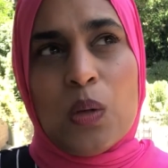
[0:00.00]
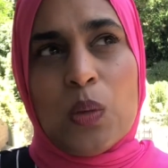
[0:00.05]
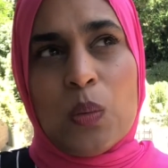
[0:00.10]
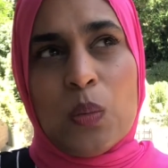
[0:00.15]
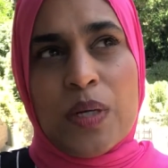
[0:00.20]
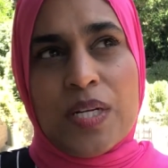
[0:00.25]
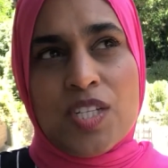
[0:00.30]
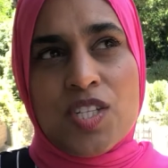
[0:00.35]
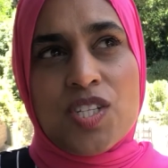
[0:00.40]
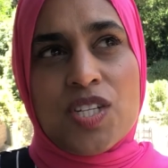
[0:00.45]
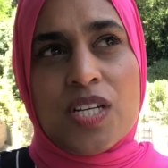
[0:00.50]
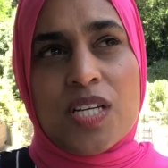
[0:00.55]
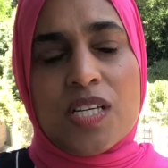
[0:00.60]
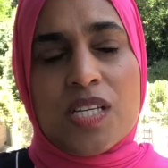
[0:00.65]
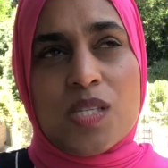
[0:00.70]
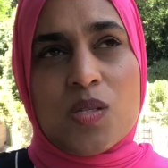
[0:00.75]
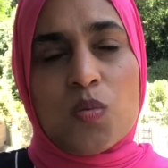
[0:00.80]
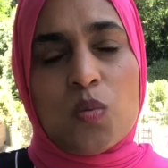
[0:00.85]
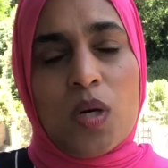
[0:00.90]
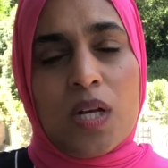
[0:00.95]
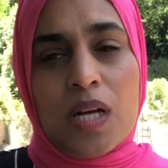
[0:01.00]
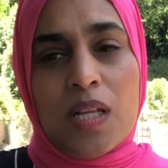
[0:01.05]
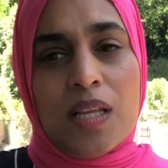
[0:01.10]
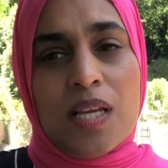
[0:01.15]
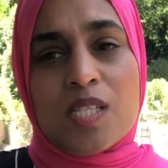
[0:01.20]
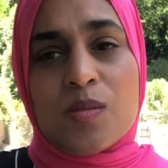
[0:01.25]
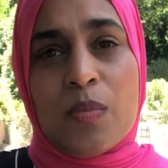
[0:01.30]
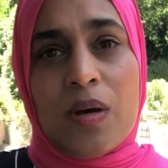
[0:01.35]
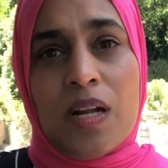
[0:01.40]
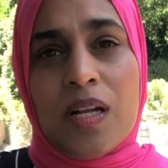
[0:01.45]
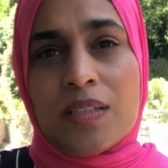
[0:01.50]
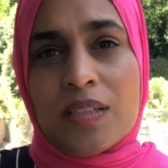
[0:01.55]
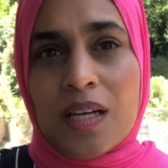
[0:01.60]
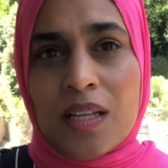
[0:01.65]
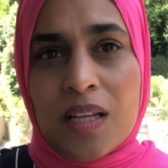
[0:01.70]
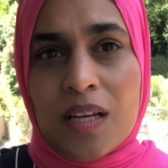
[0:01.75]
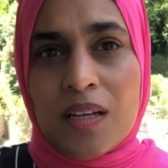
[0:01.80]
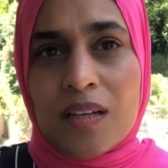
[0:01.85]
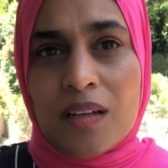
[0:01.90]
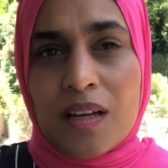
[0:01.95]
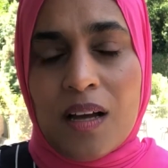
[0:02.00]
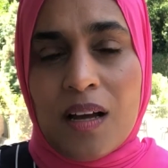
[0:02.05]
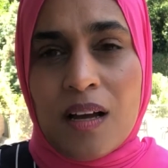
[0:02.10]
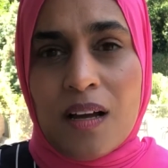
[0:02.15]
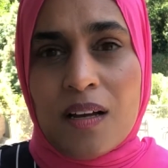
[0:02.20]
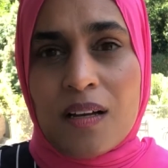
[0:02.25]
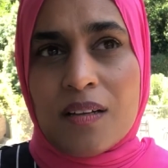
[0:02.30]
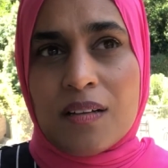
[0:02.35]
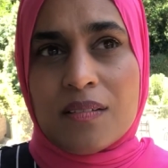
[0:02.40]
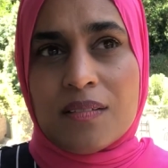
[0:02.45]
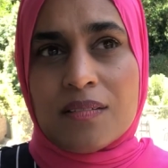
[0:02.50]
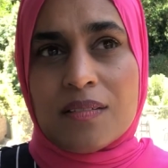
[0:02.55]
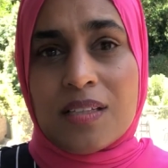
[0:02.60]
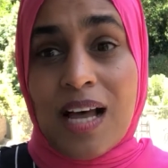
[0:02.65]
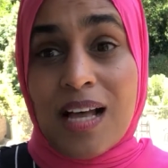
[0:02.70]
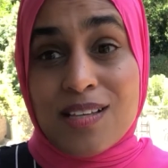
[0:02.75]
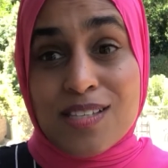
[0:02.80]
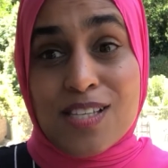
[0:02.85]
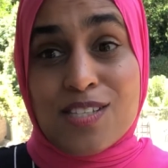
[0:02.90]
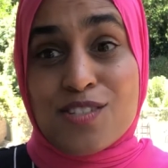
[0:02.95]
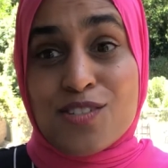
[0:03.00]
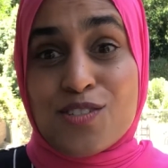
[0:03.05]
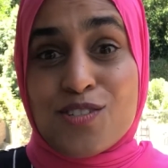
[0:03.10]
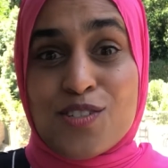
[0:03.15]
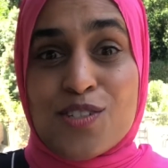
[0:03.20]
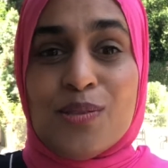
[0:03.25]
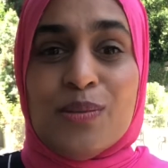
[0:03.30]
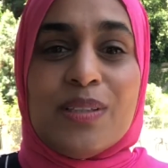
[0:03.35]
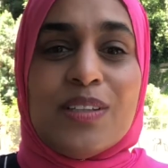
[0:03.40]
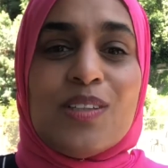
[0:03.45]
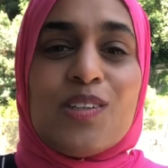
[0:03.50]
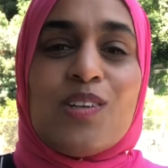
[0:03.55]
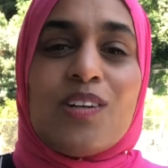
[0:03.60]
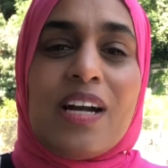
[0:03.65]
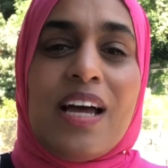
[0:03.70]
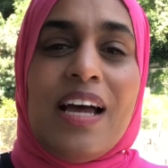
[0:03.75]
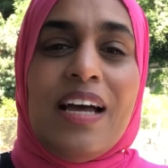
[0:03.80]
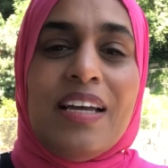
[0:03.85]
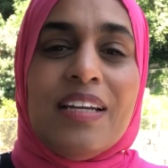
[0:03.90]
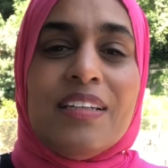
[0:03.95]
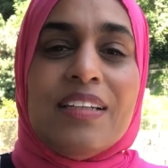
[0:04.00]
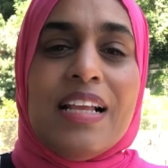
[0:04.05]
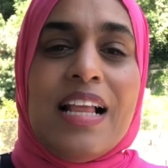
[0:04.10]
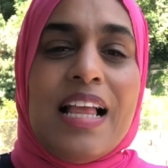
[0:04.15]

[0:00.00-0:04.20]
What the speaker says: which is what Allah subhanahu wa ta'ala tells us to do in the Quran.